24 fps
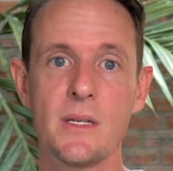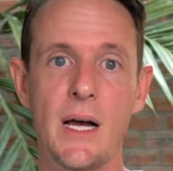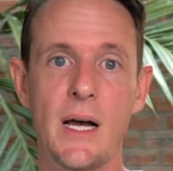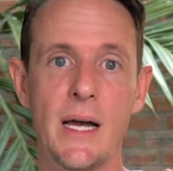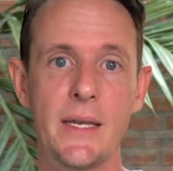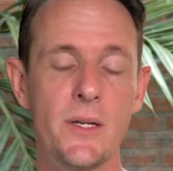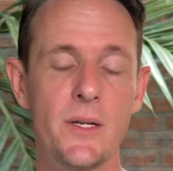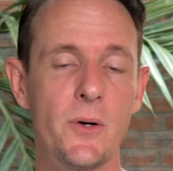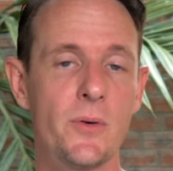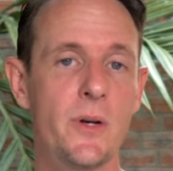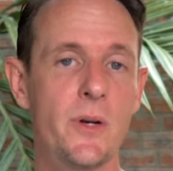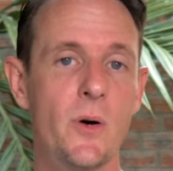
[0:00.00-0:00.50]
I
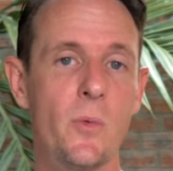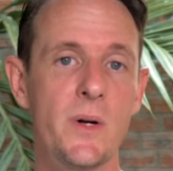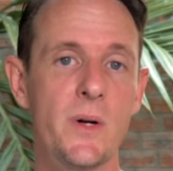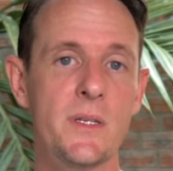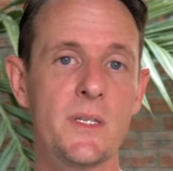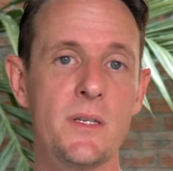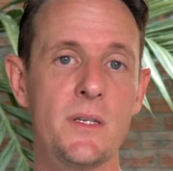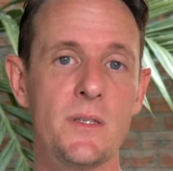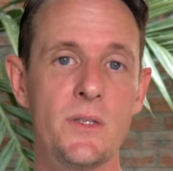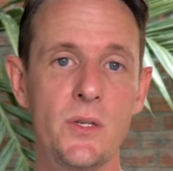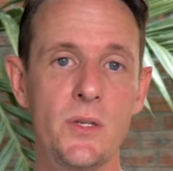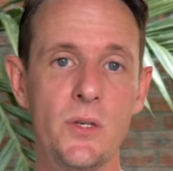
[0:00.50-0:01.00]
don't know what
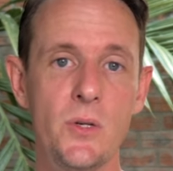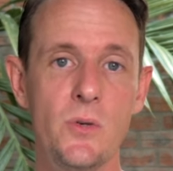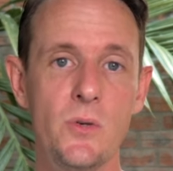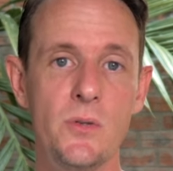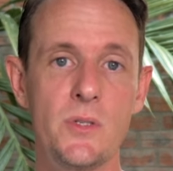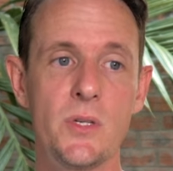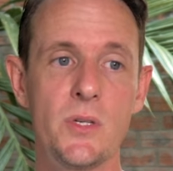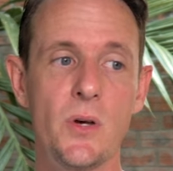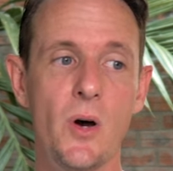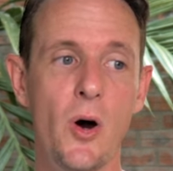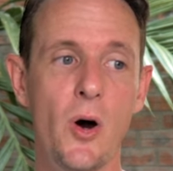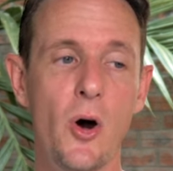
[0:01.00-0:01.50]
to do
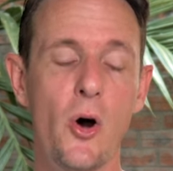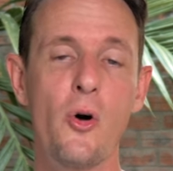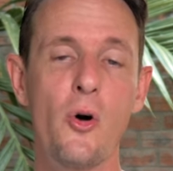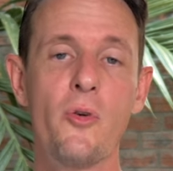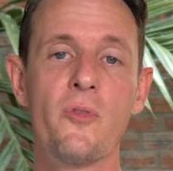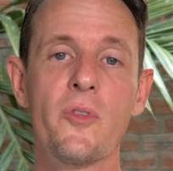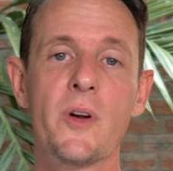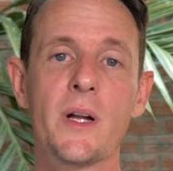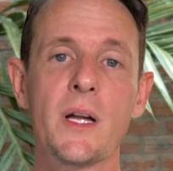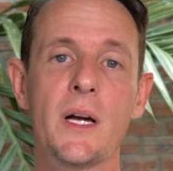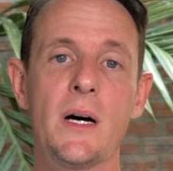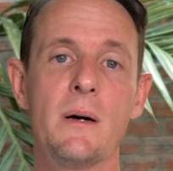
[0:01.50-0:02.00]
to
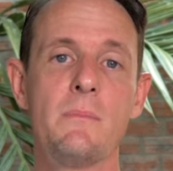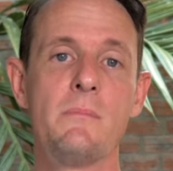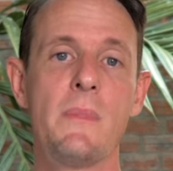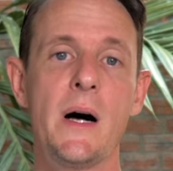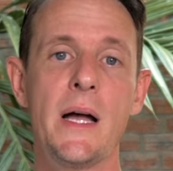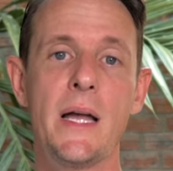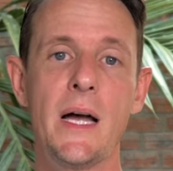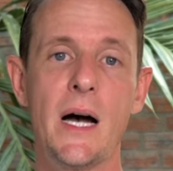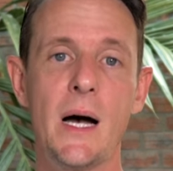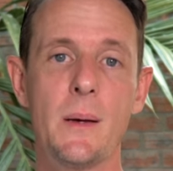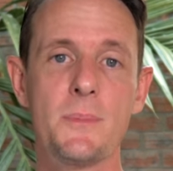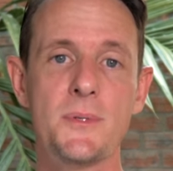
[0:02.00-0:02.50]
overcome
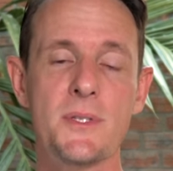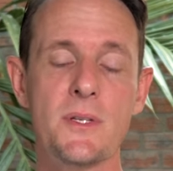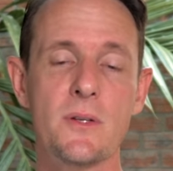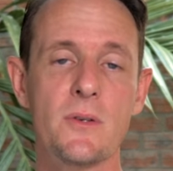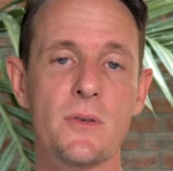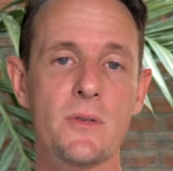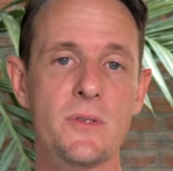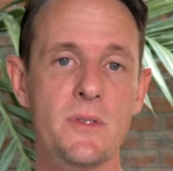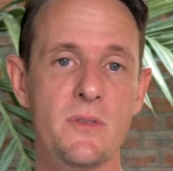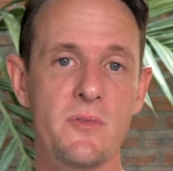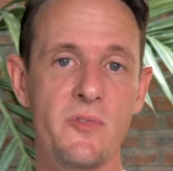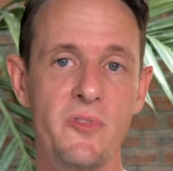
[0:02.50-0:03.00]
my
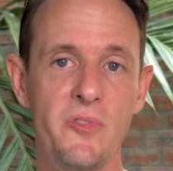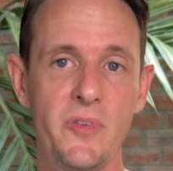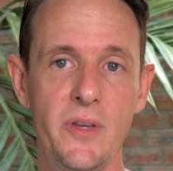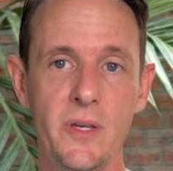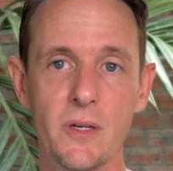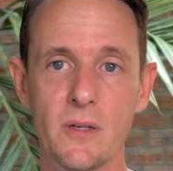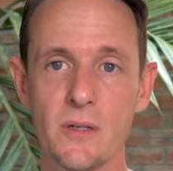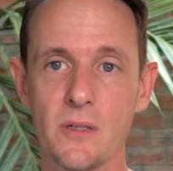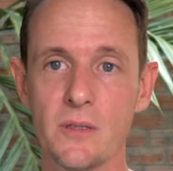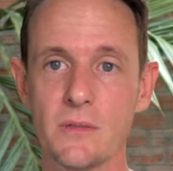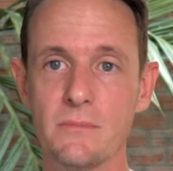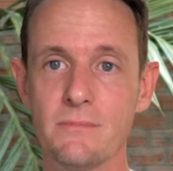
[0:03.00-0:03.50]
obstacles and
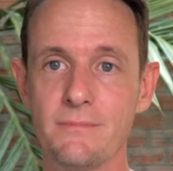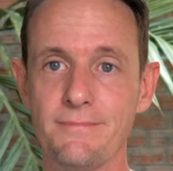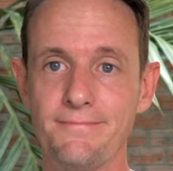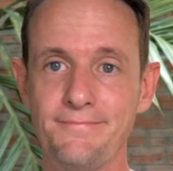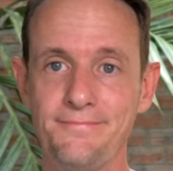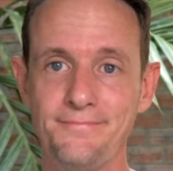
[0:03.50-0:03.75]
feel